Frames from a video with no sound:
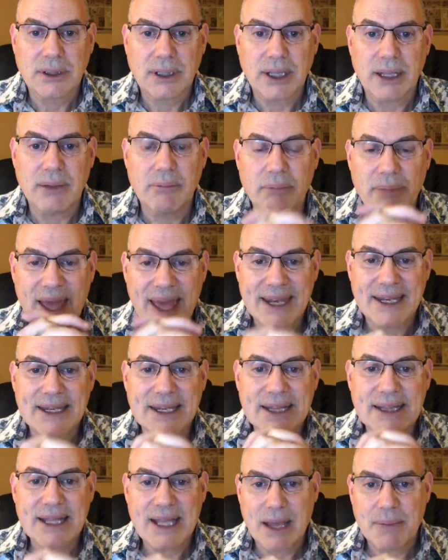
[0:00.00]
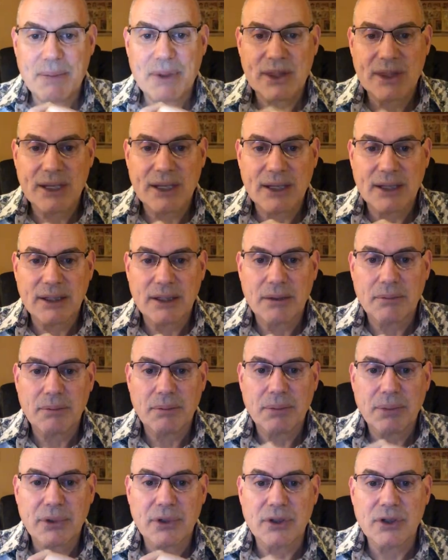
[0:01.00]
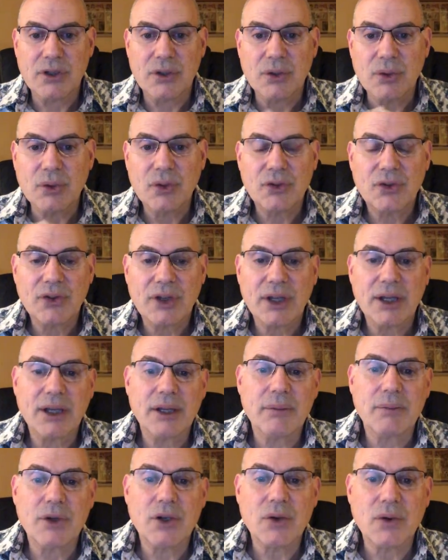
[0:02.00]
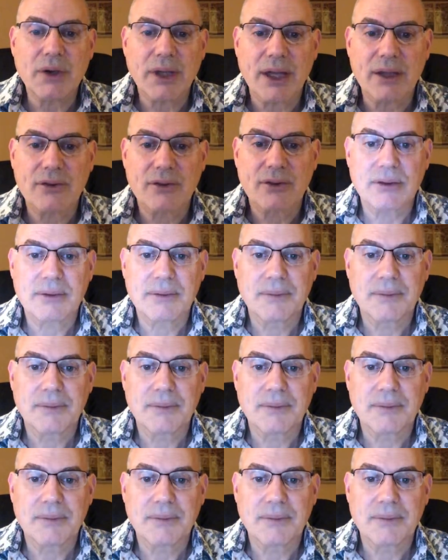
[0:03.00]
embedded in the epithelium, producing mucus.